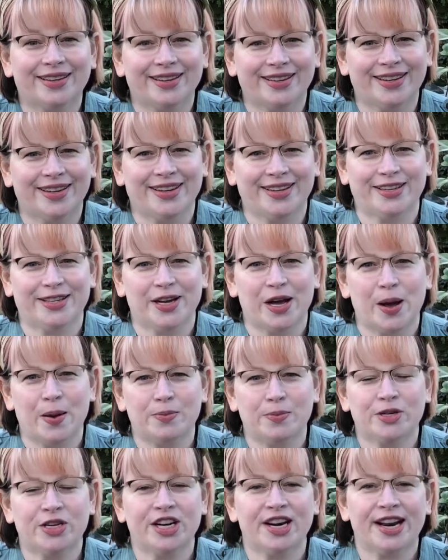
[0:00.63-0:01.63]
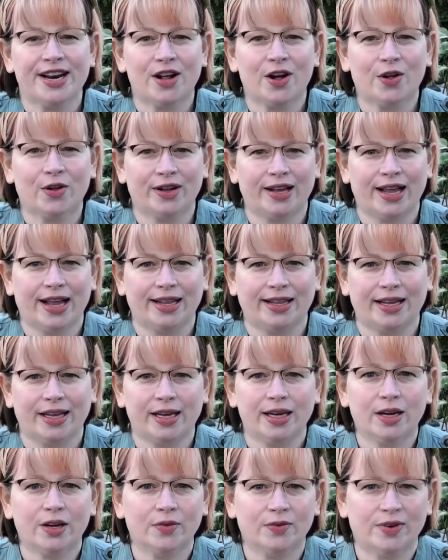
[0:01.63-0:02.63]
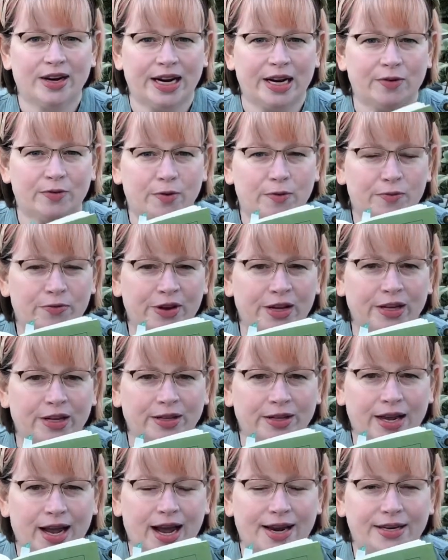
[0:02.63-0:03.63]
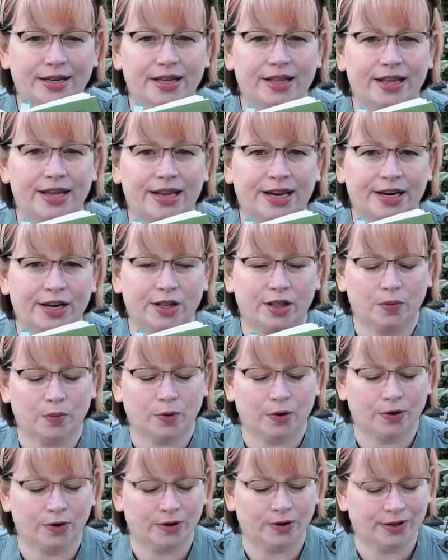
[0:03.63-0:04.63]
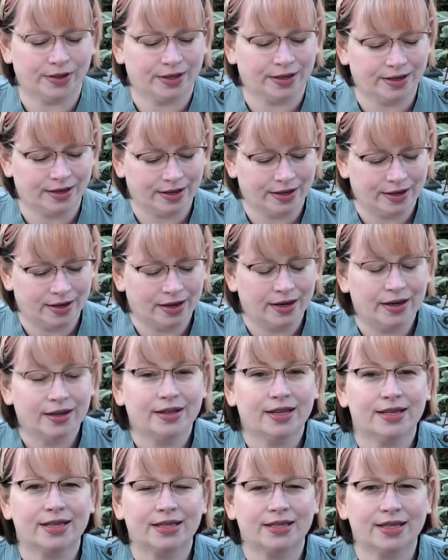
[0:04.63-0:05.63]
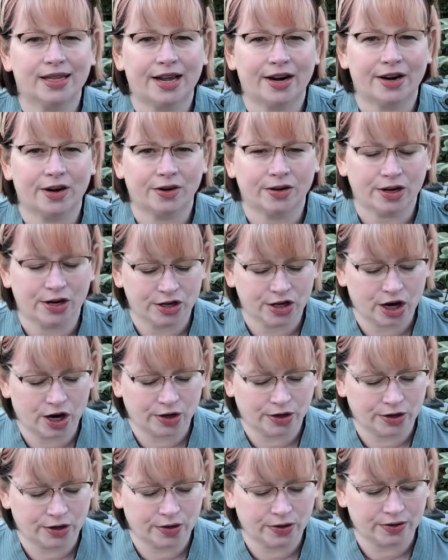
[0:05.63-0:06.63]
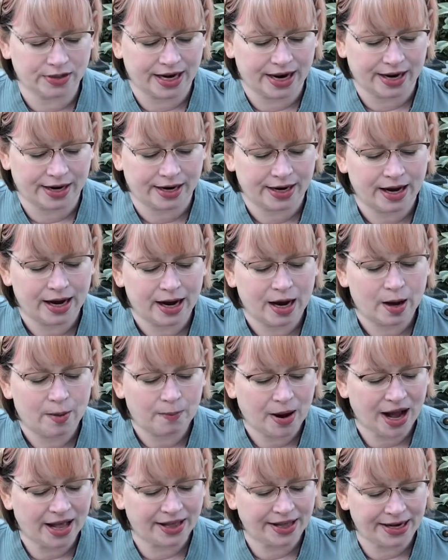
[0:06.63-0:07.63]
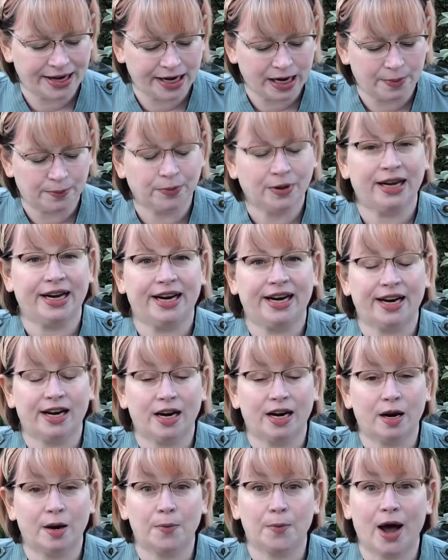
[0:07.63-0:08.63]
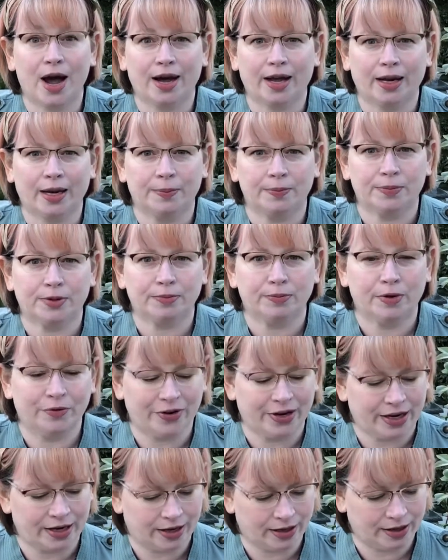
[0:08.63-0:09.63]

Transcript: Hi, I'm Jeannine Hall Gailey, reading from Field Guide to the End of the World. This is Letter to John Cusack, piloting a plane in an apocalypse movie.